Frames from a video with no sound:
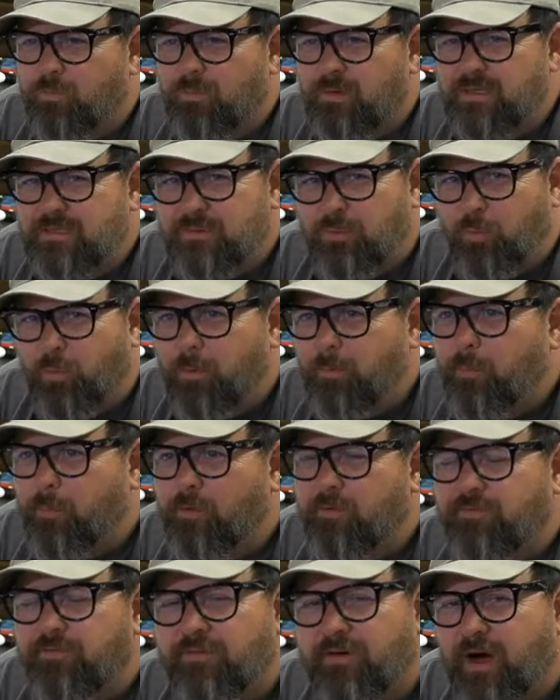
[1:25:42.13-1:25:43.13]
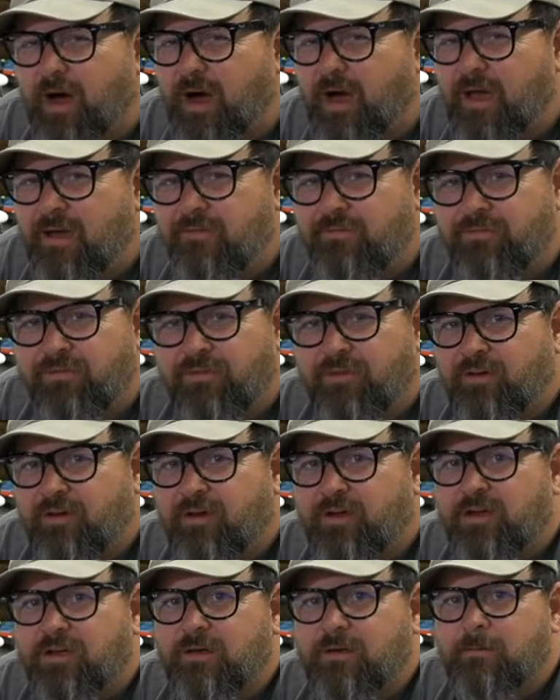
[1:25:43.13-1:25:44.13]
Is it
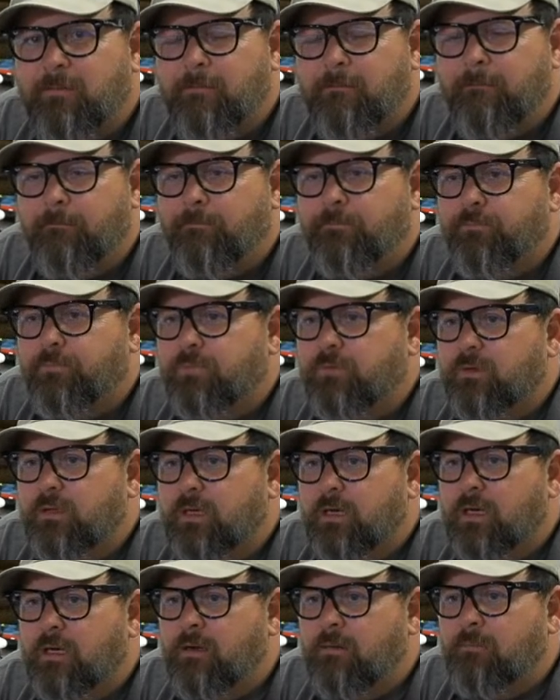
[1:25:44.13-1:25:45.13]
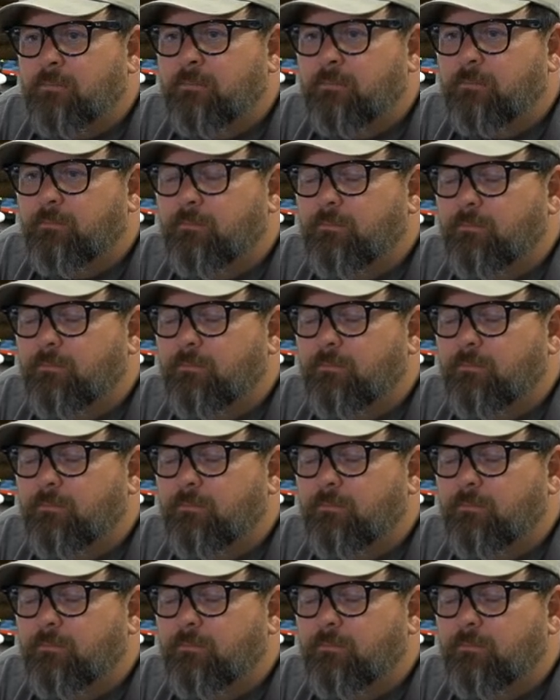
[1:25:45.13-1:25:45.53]
1.5?